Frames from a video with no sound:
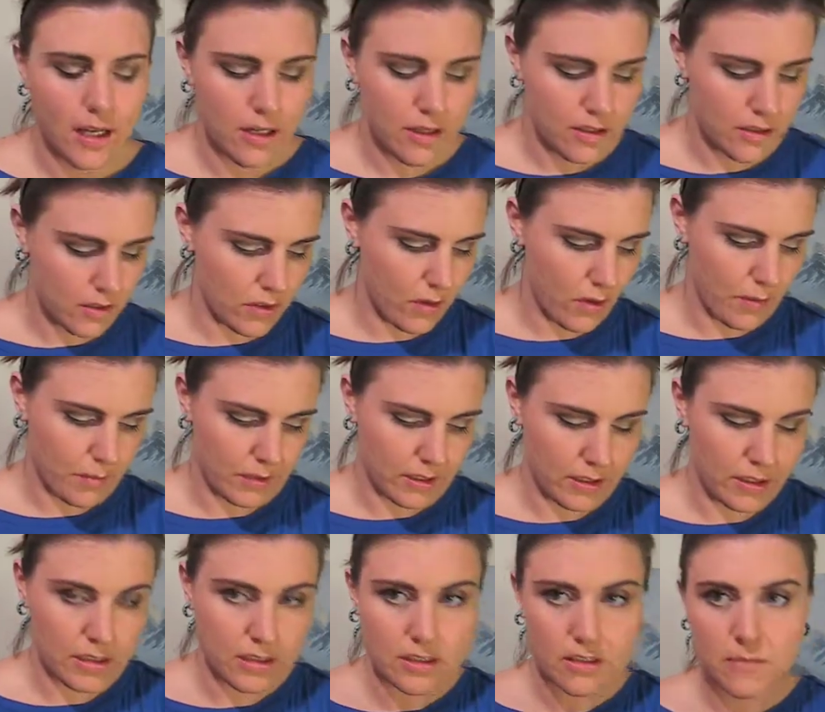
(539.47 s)
so I'm
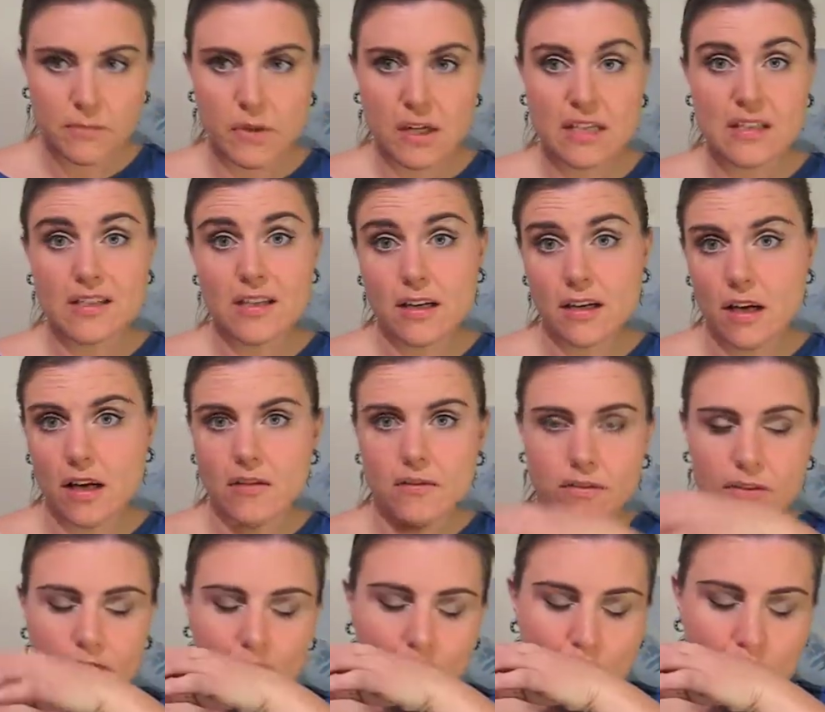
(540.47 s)
gonna just press that off